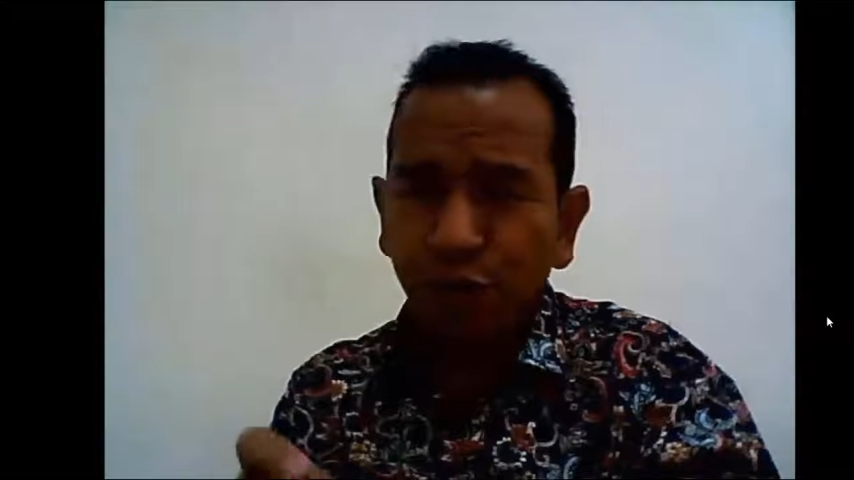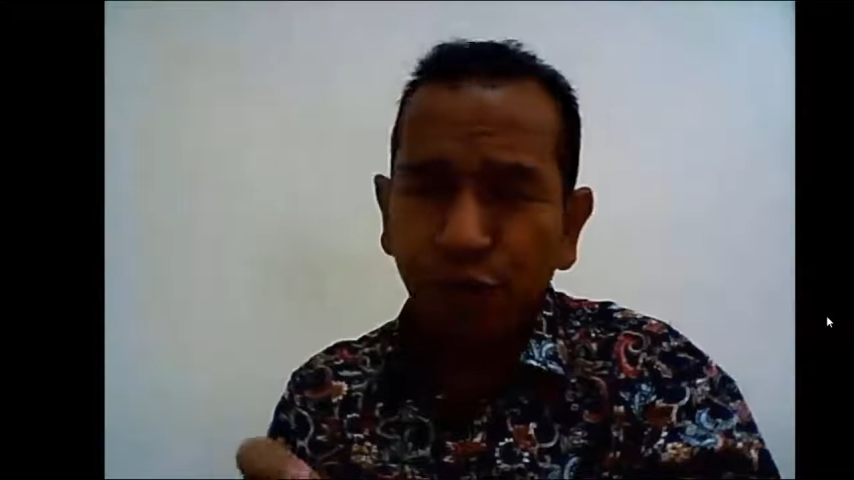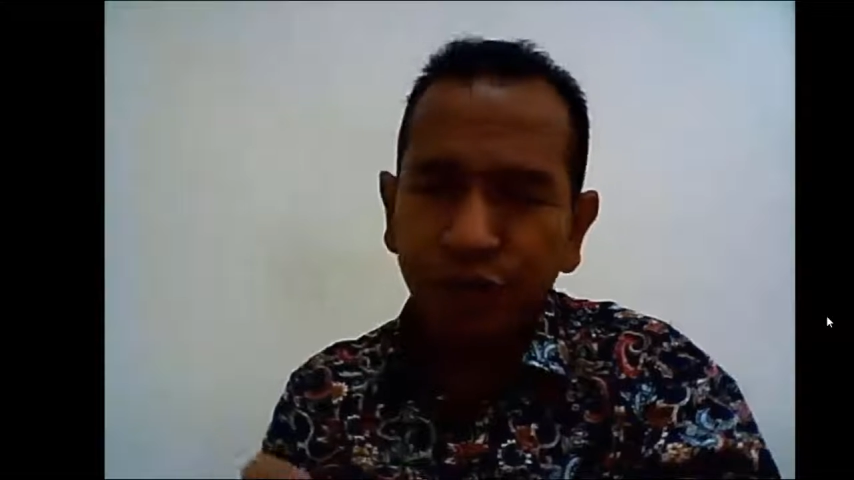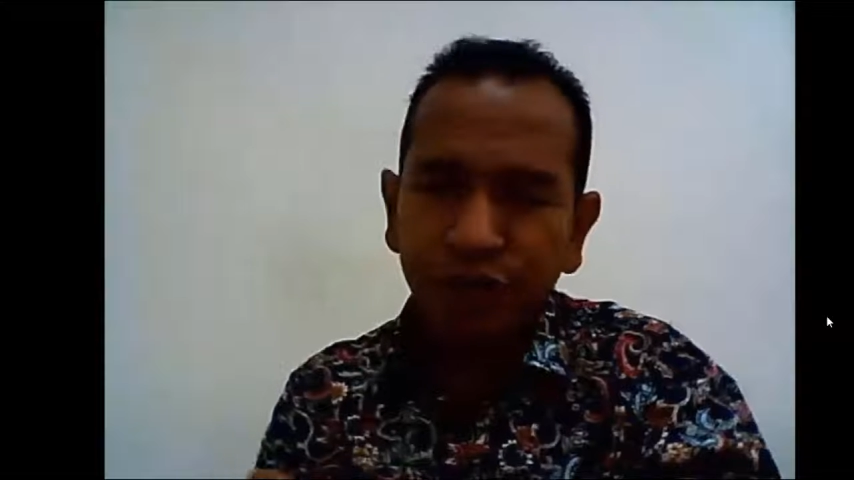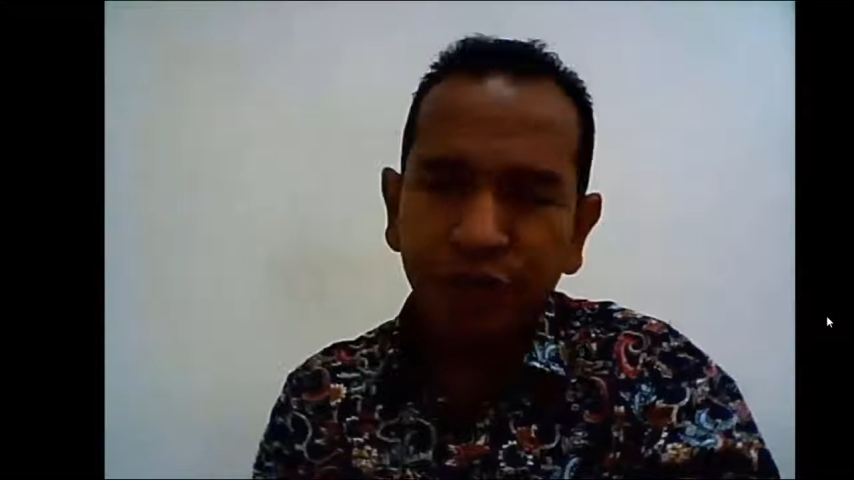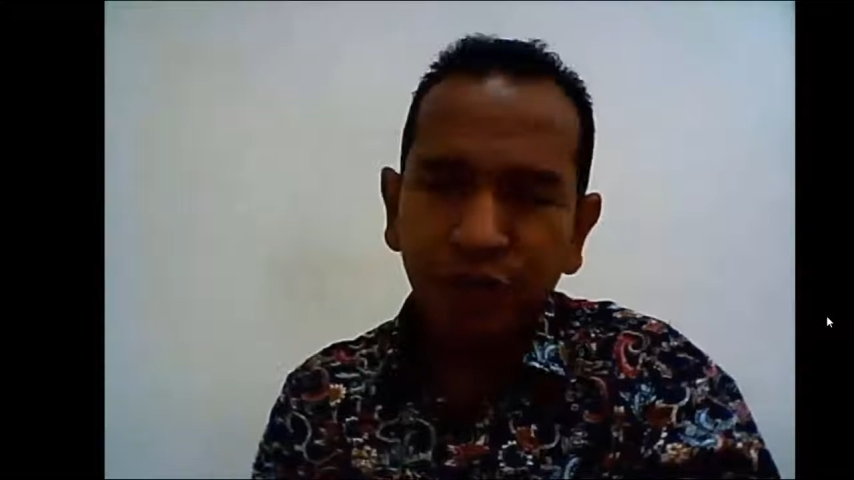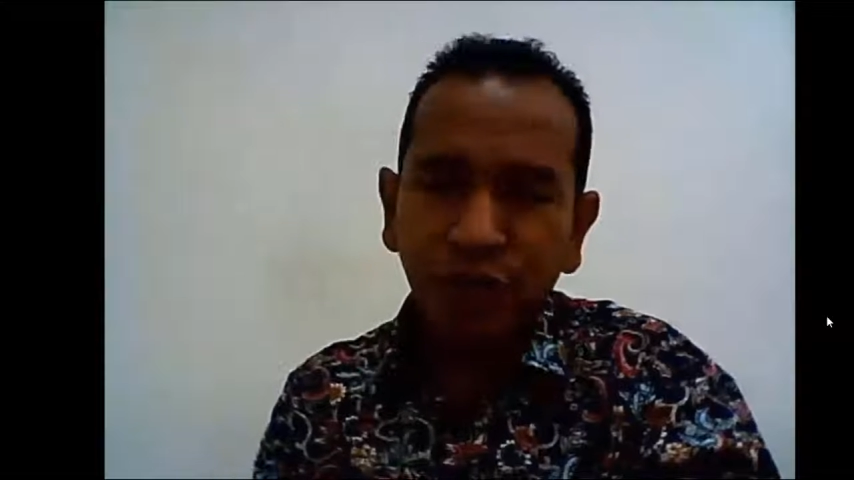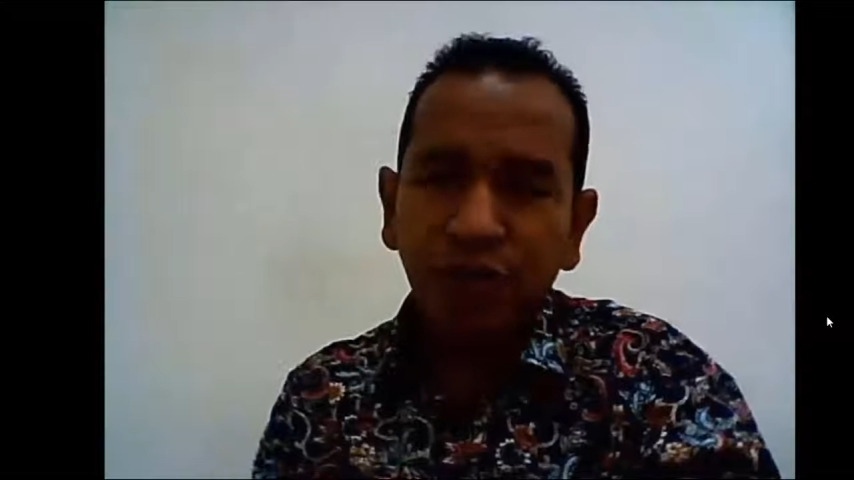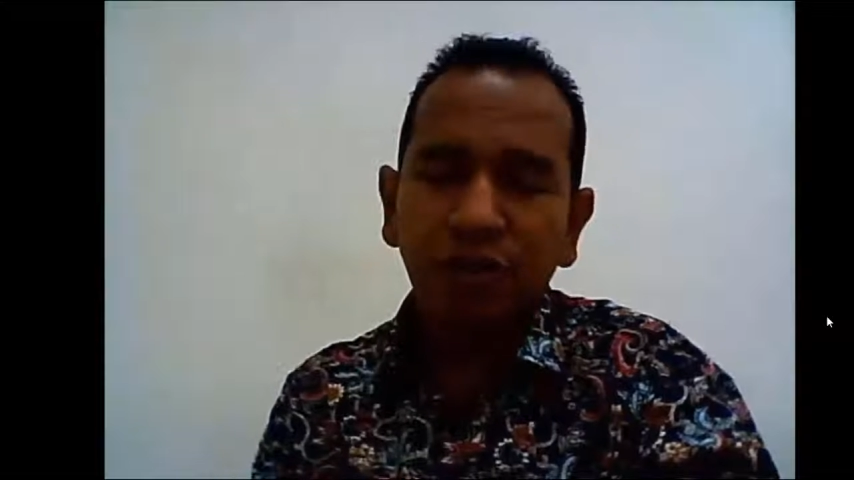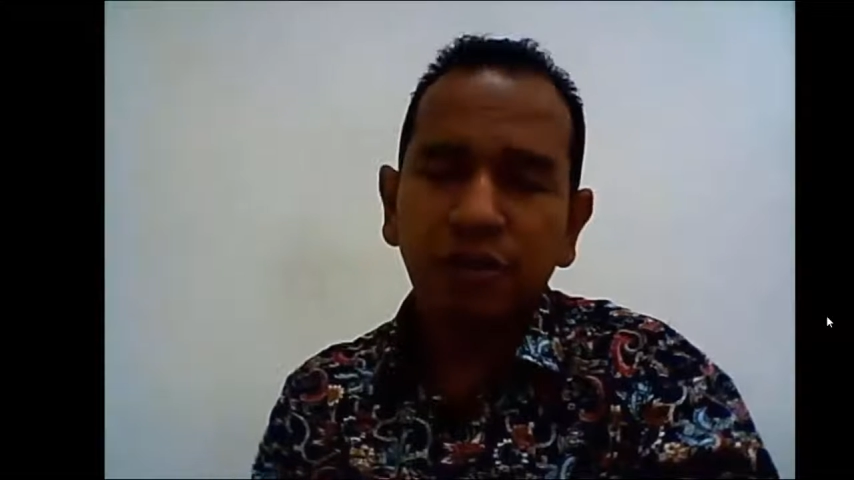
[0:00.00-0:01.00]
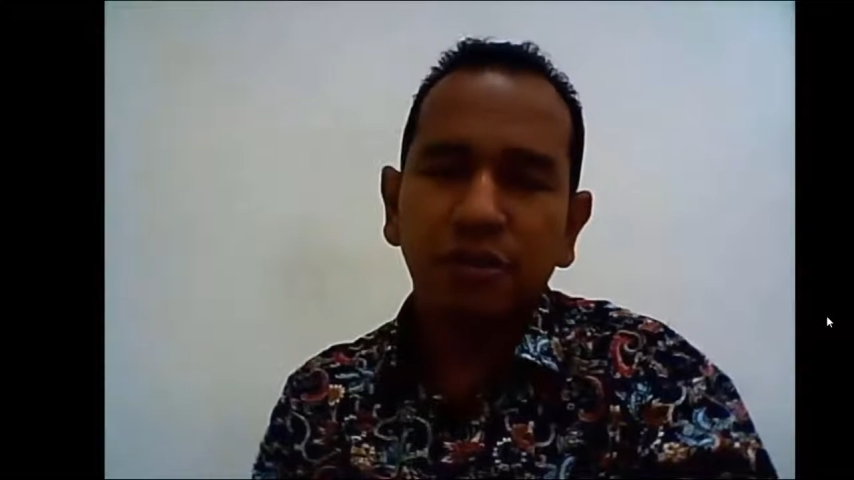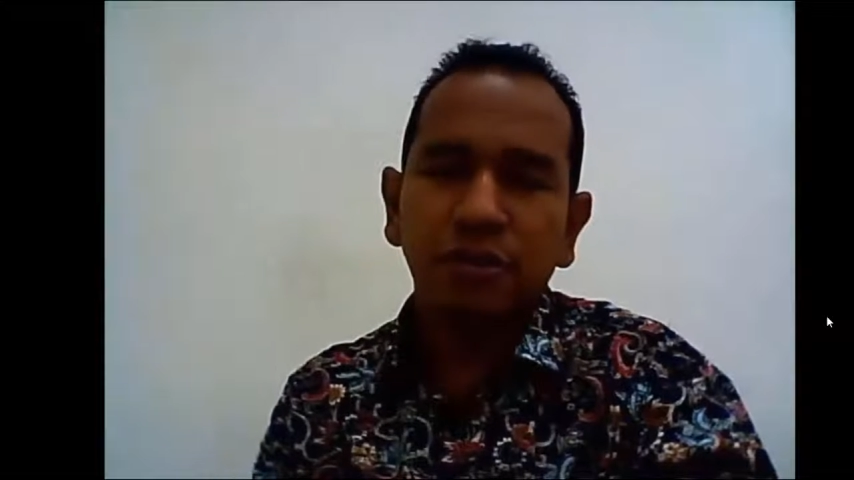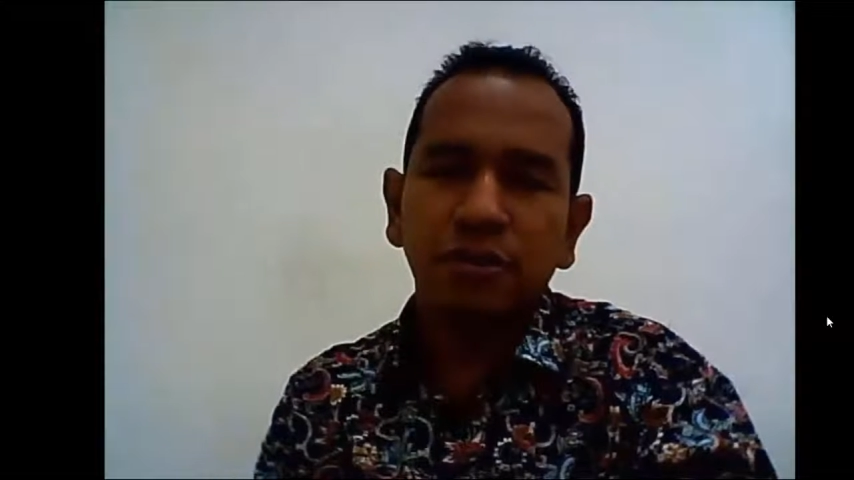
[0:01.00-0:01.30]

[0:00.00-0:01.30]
For the talks,